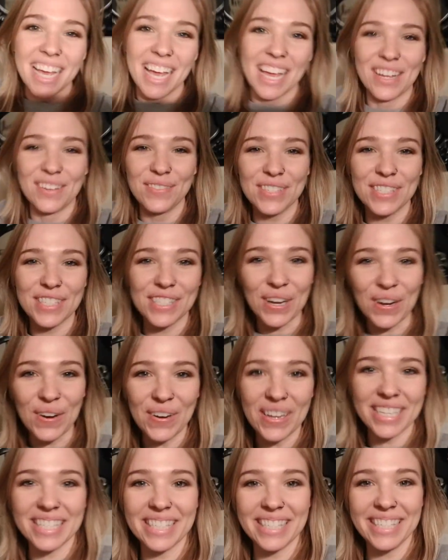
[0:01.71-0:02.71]
I am so
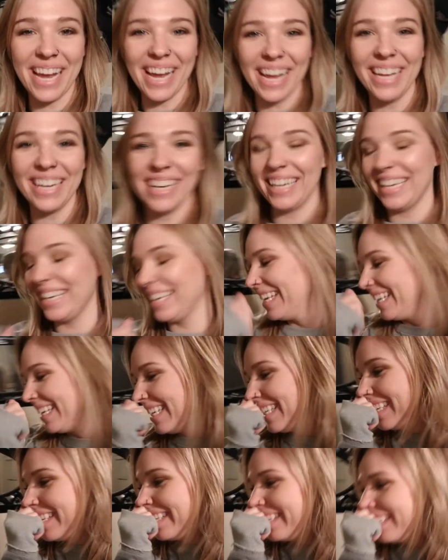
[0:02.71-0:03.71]
excited.
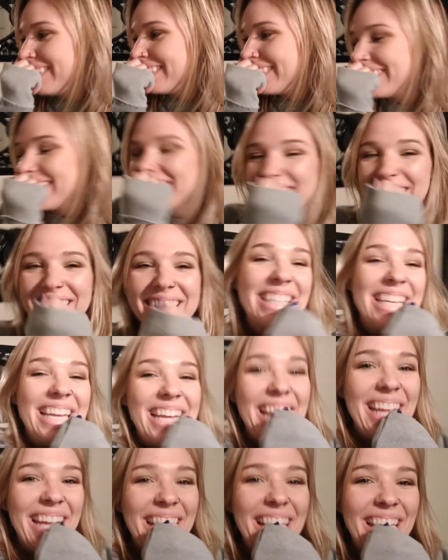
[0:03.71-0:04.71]
Ah,
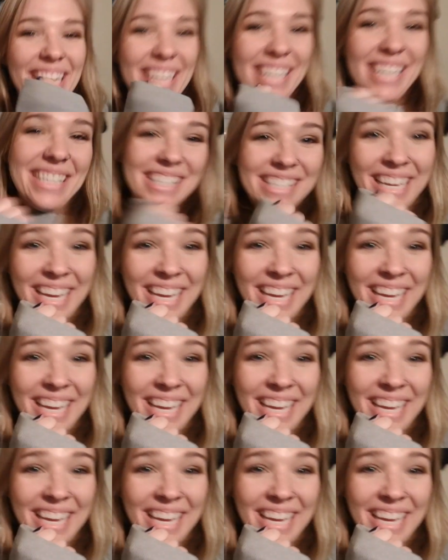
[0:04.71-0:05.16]
it's